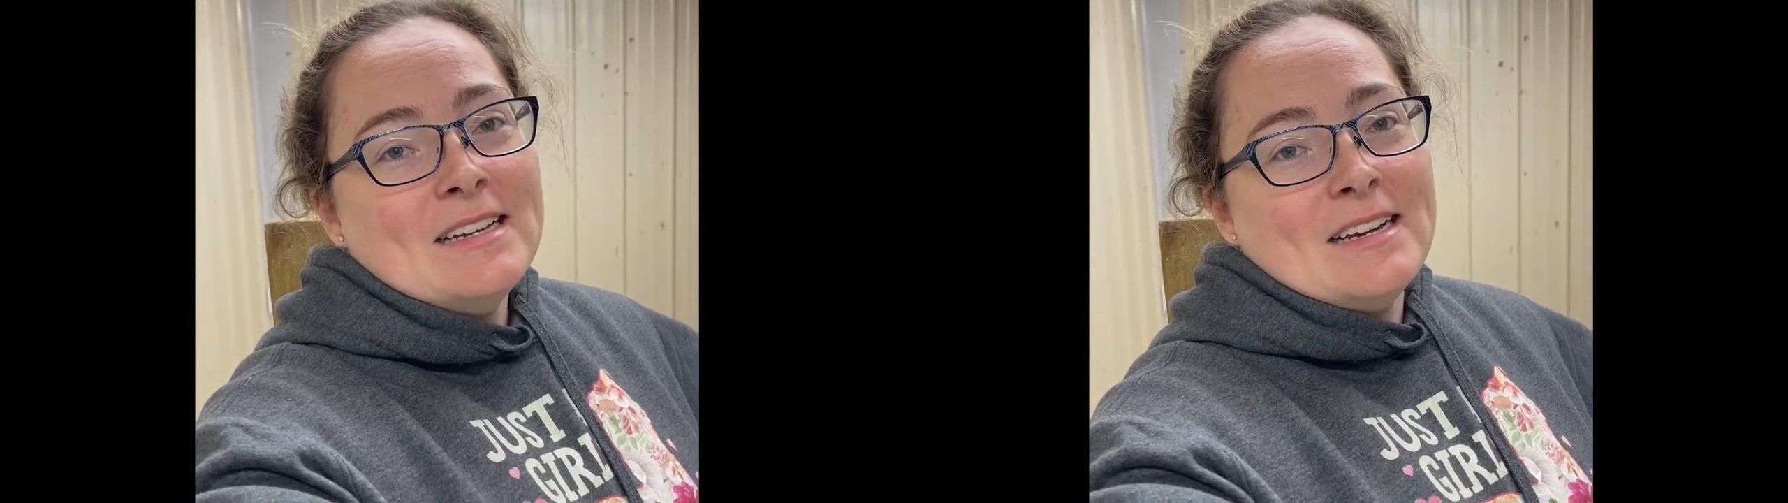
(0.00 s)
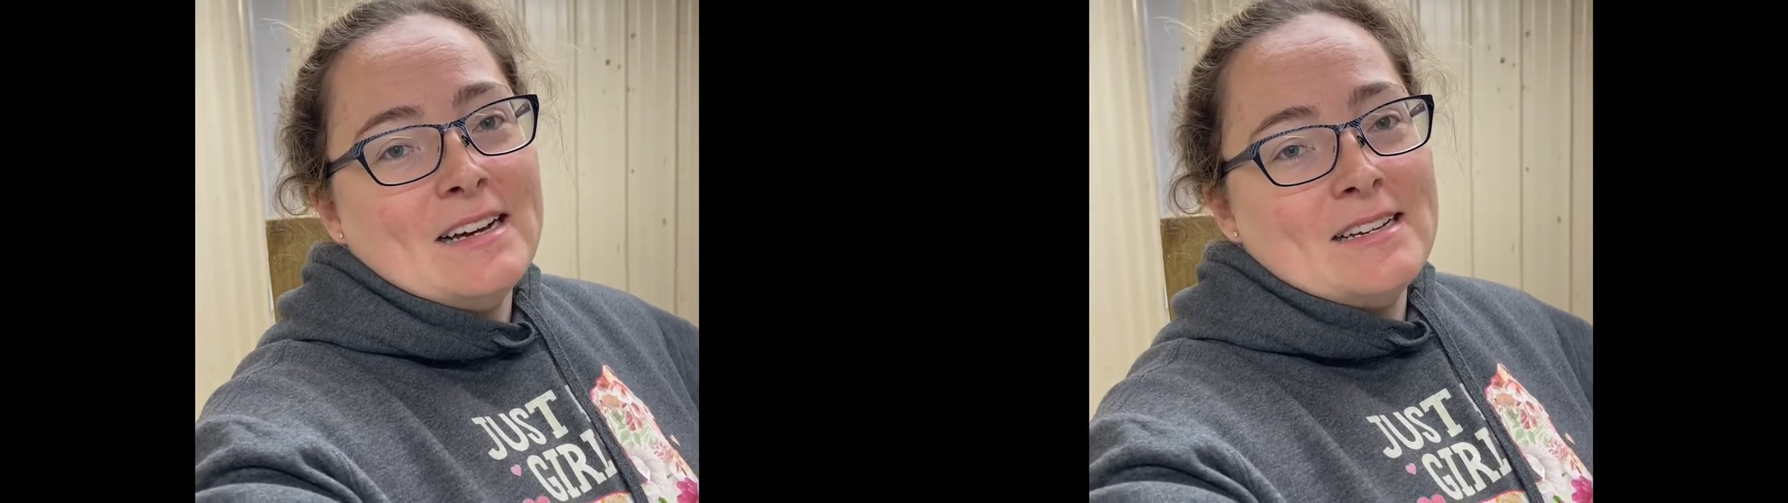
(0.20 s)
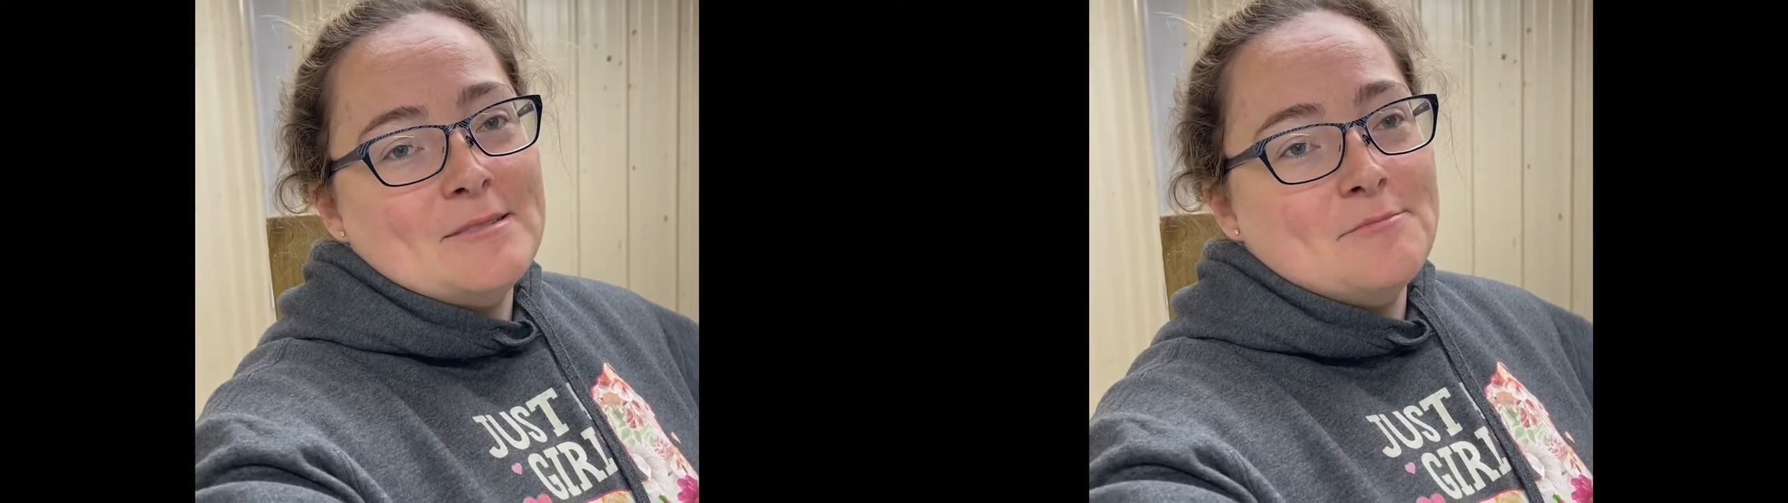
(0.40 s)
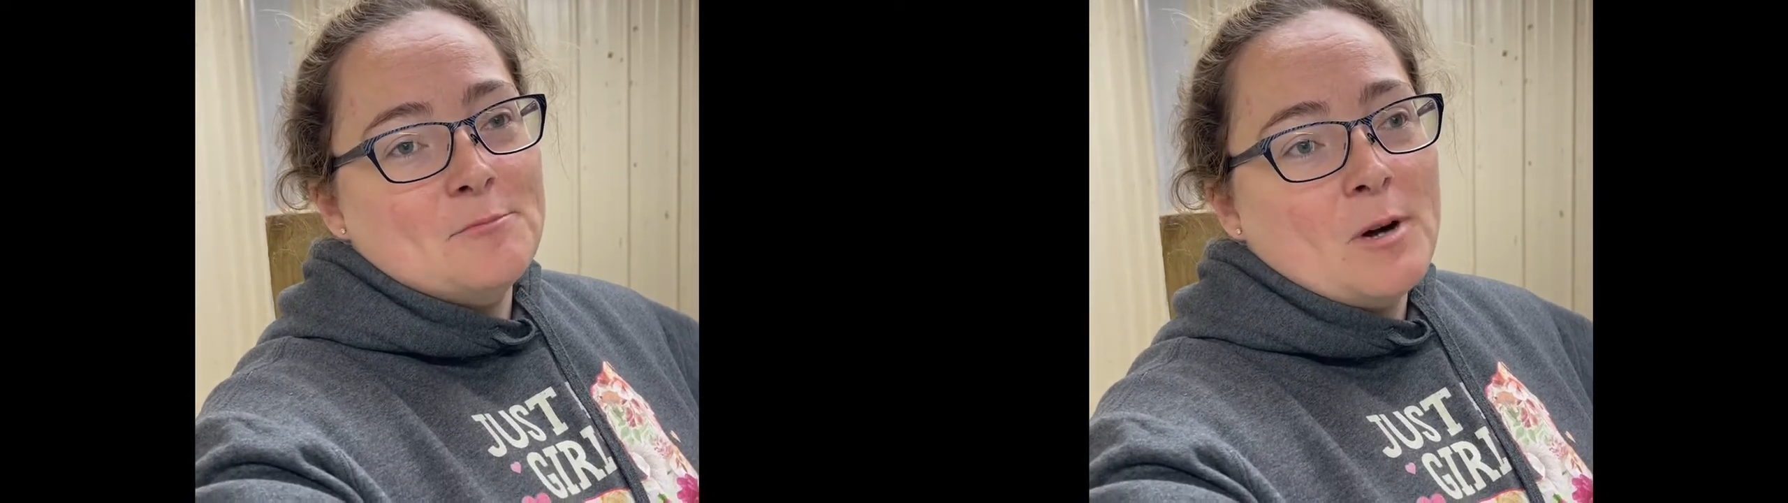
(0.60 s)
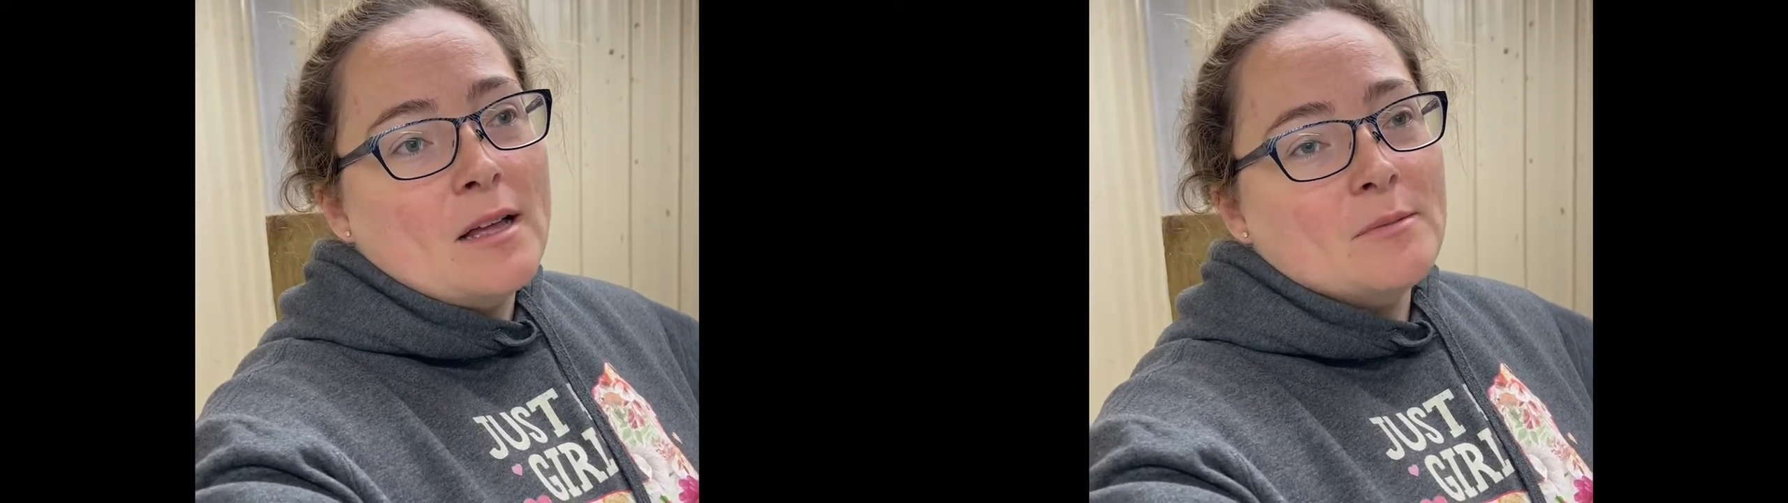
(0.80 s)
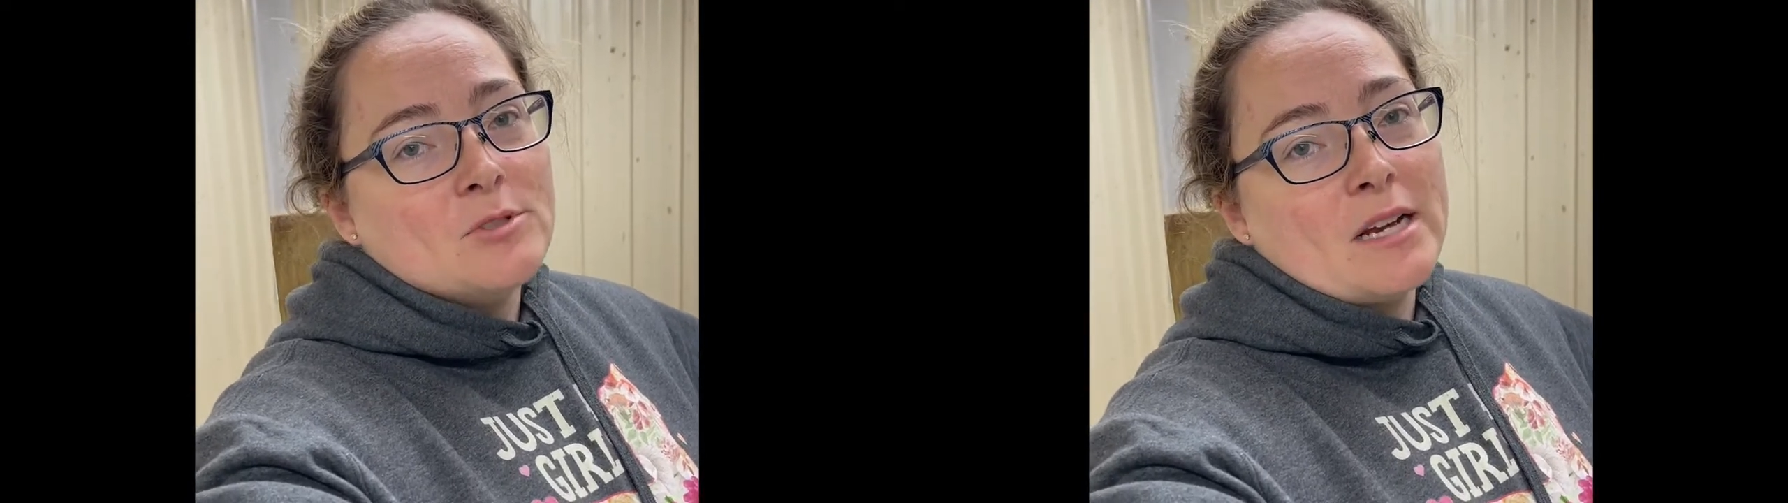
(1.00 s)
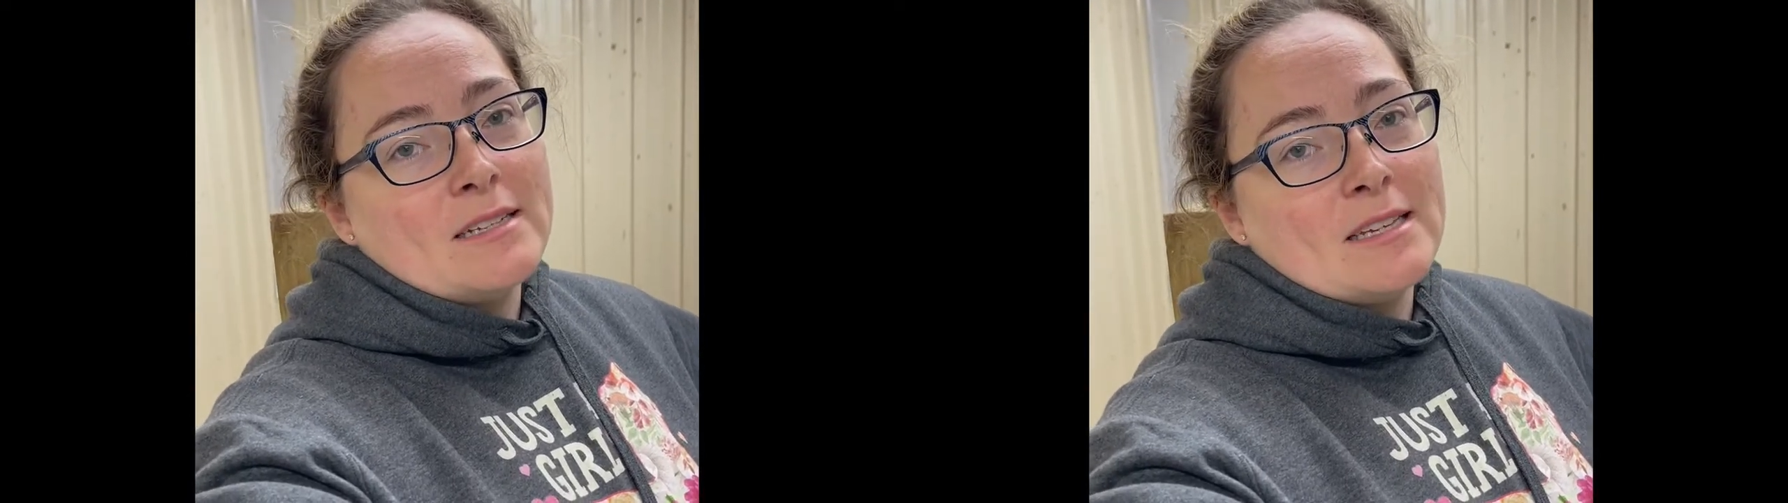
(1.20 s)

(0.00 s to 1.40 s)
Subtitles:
while I'm trying to